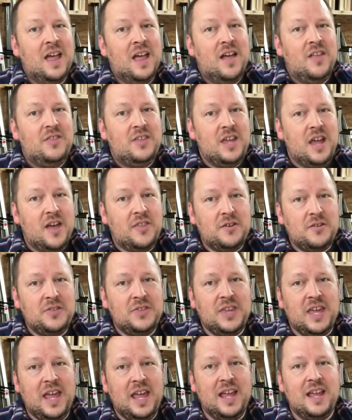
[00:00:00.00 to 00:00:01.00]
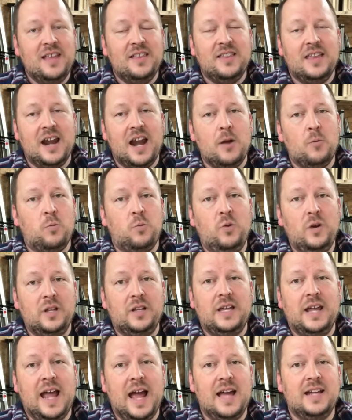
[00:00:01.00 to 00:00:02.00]
The other thing that I really
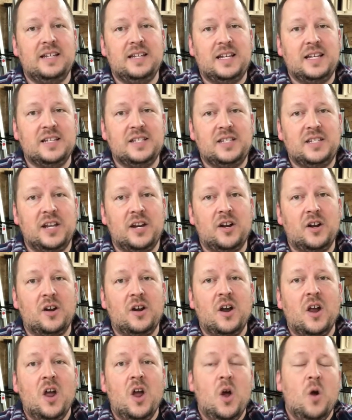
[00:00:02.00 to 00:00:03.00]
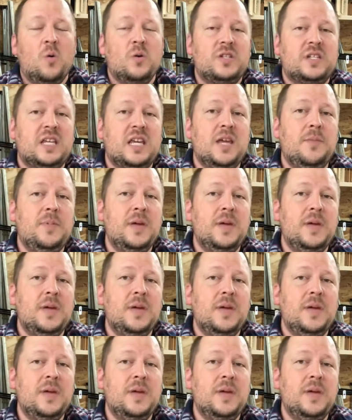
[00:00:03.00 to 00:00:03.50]
had to consider was keeping